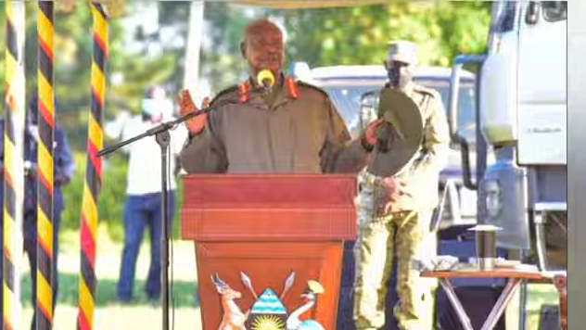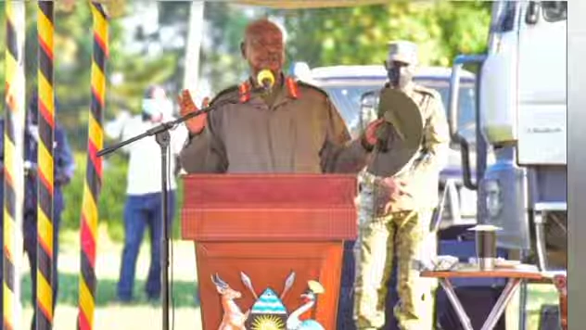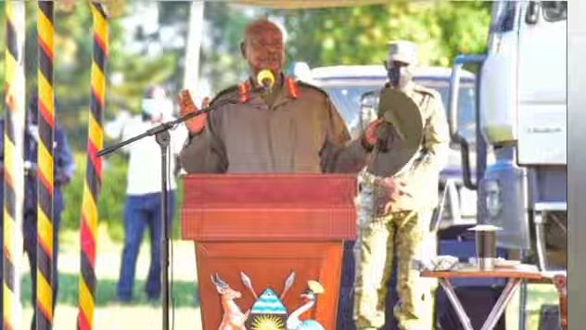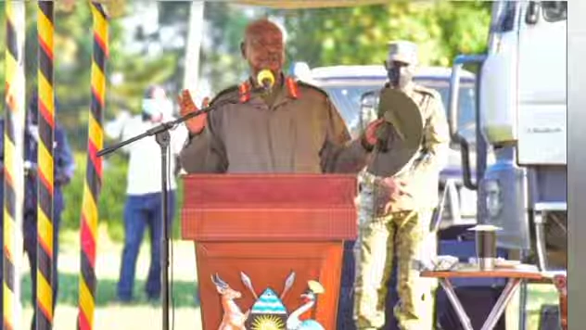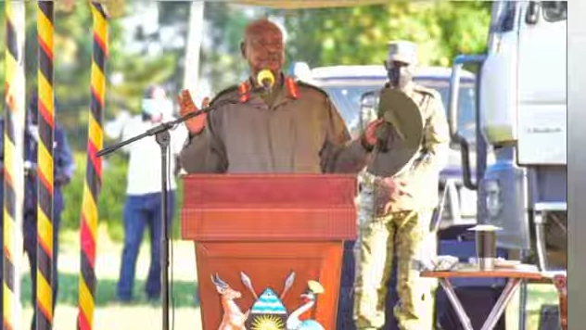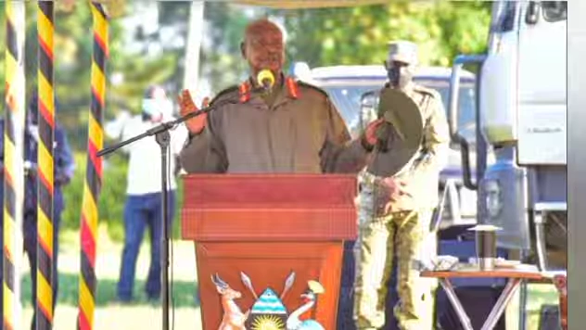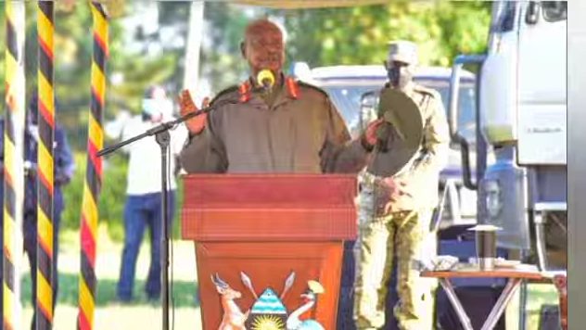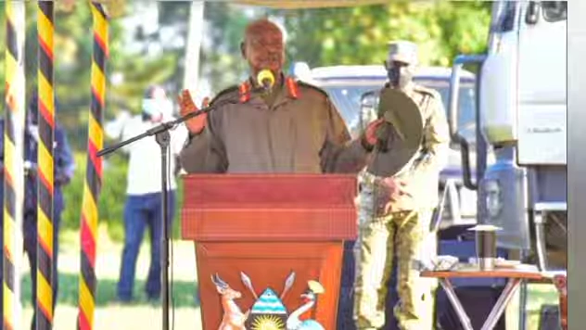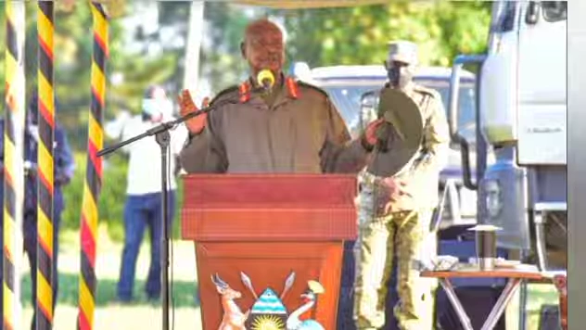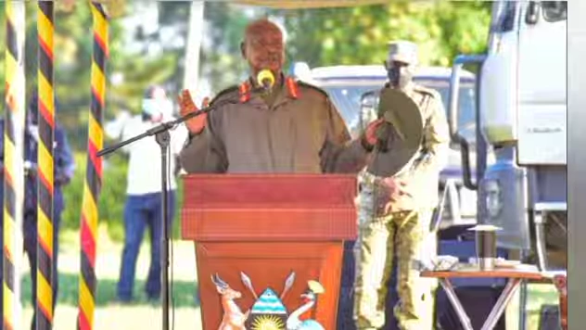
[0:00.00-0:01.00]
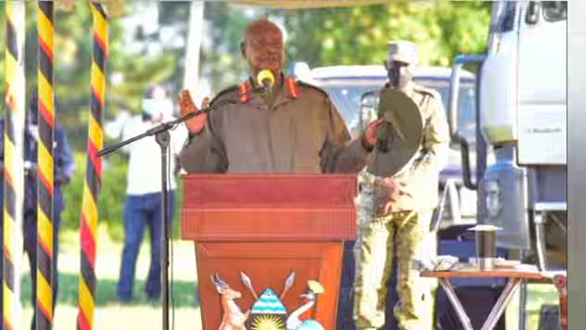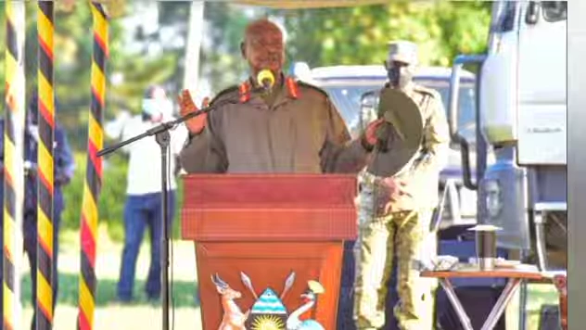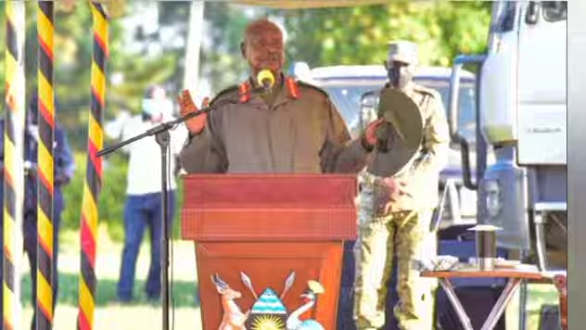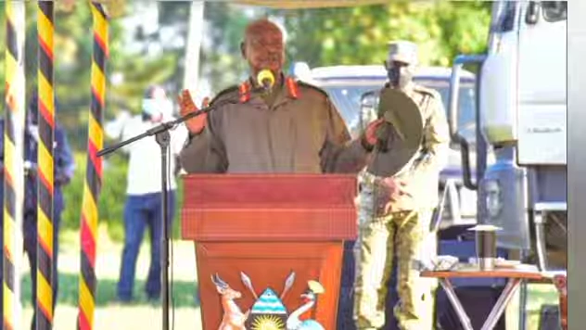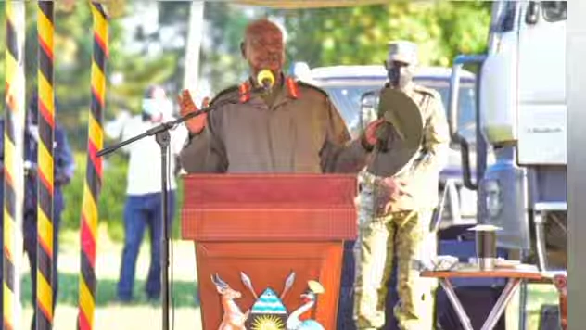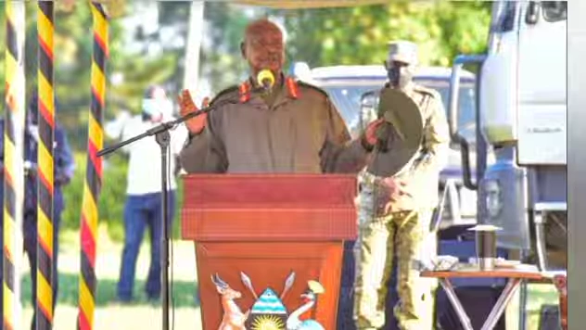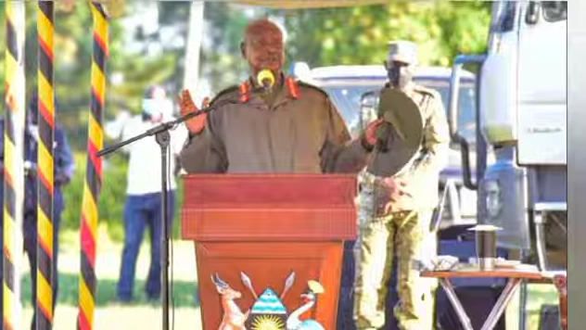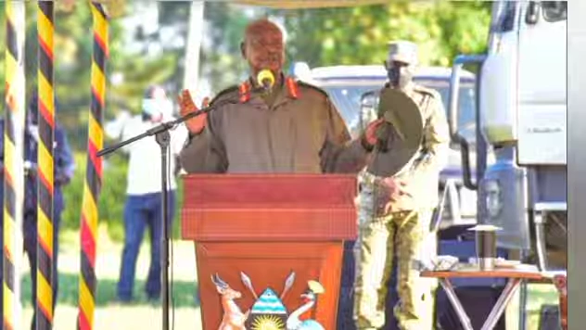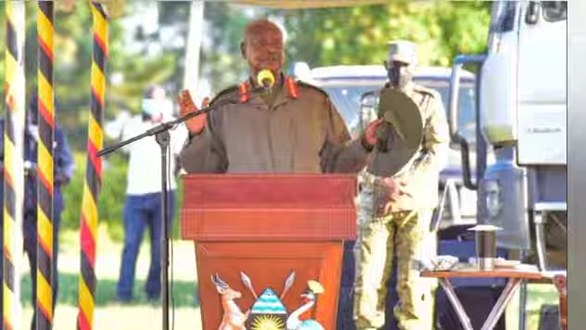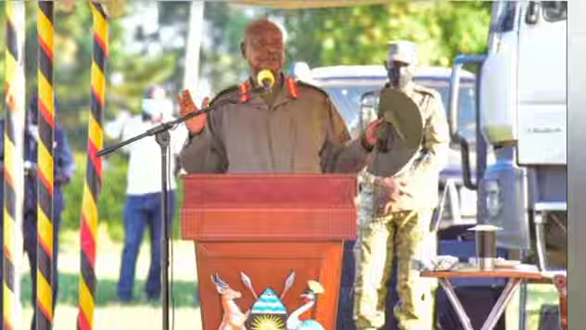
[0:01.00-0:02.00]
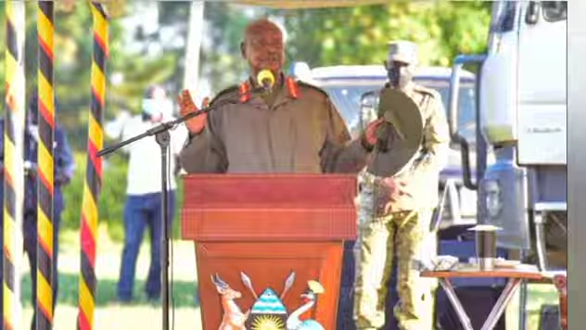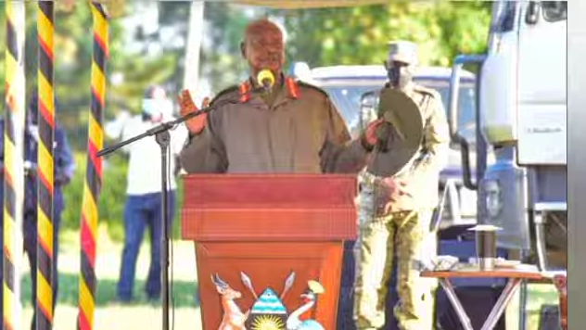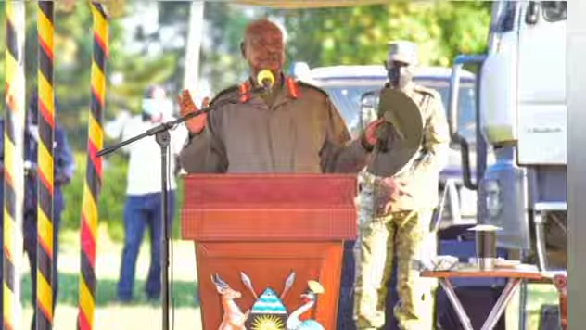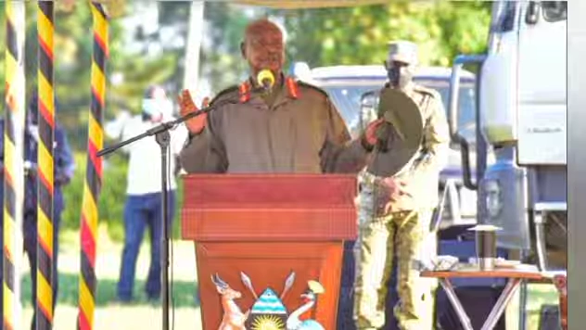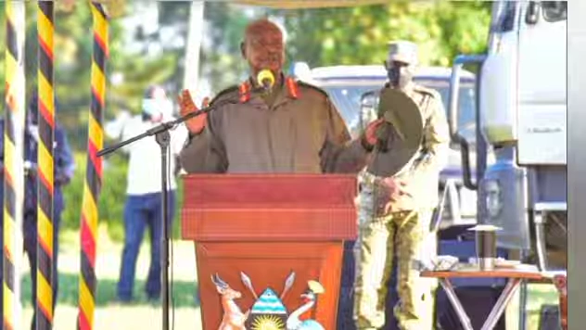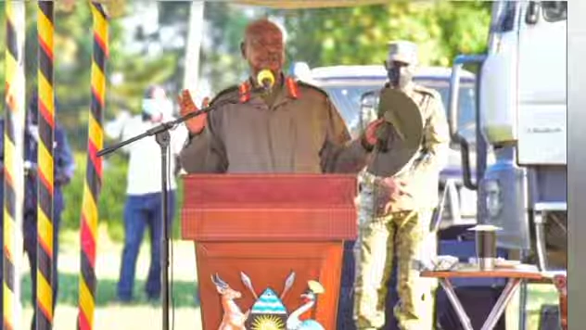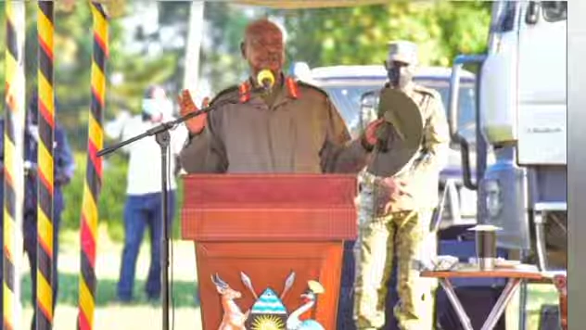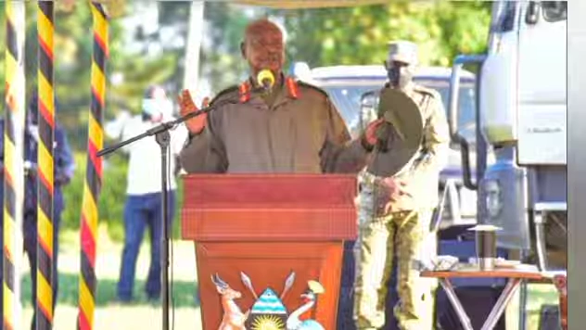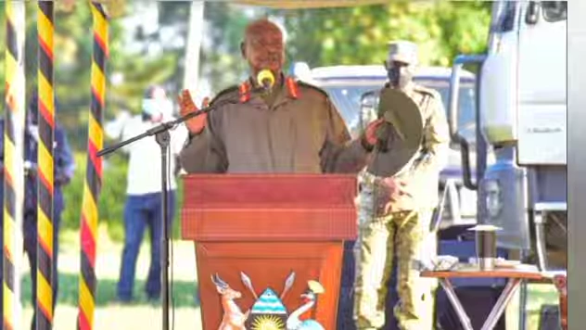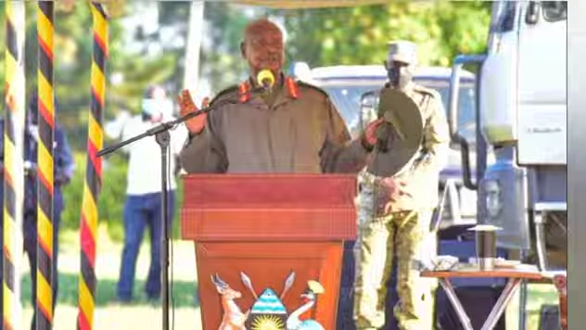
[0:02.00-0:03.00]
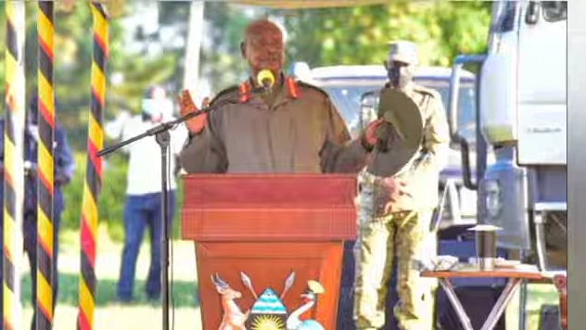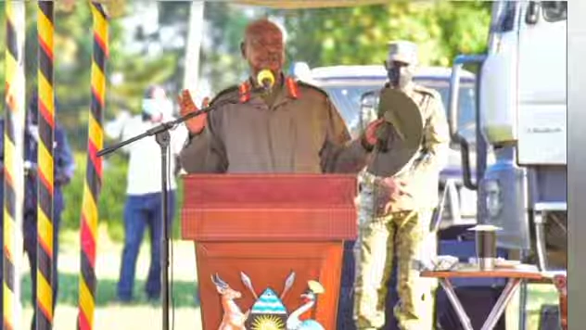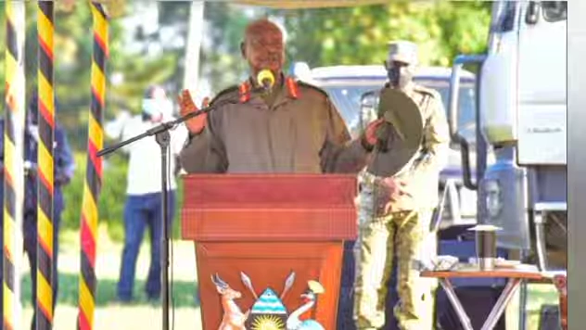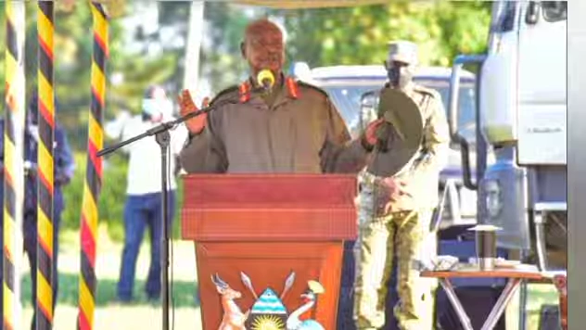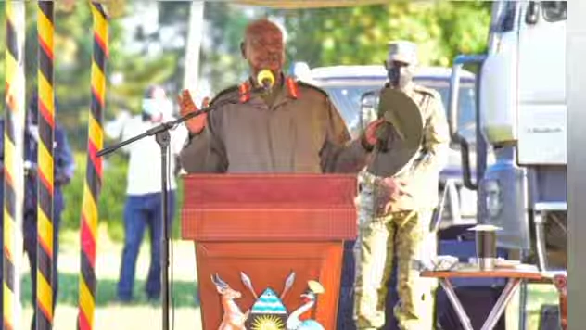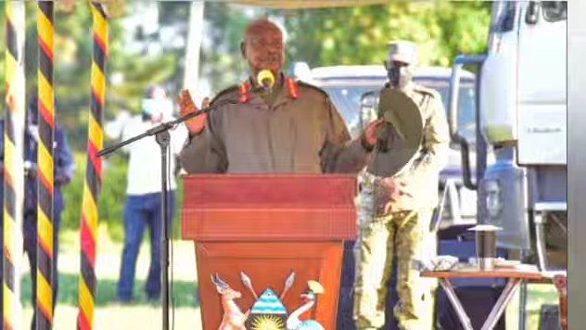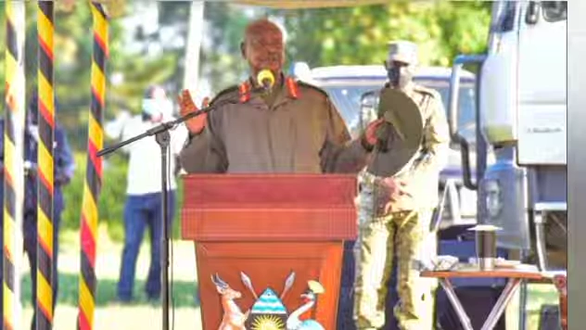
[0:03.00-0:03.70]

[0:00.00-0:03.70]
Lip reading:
(no speaker visible)